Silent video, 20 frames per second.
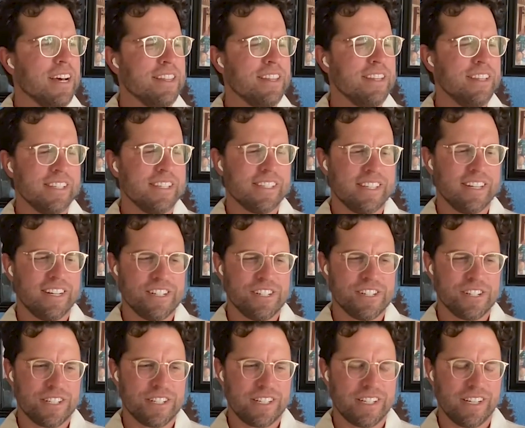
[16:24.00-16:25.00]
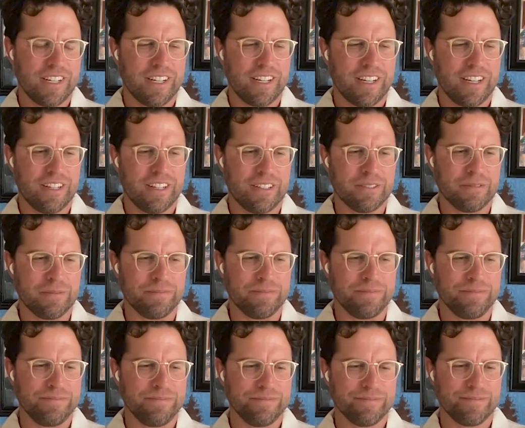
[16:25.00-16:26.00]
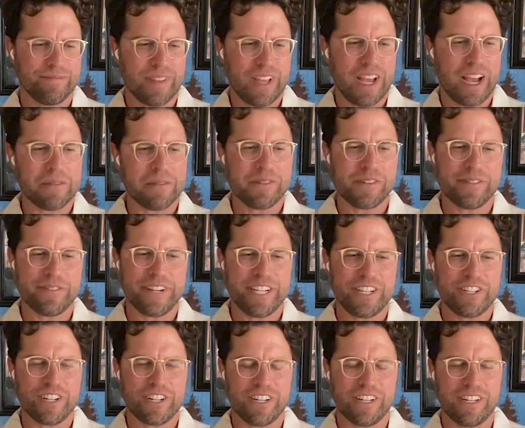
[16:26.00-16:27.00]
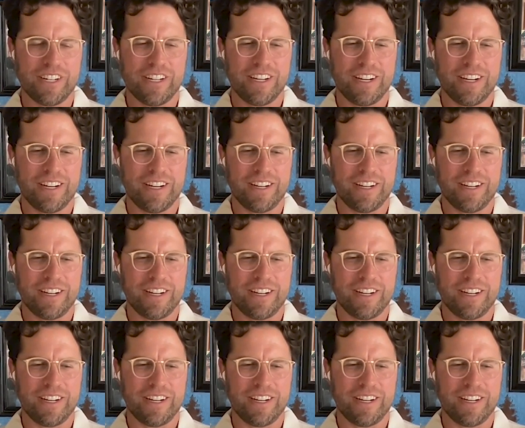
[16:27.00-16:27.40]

I think that's an interesting observation.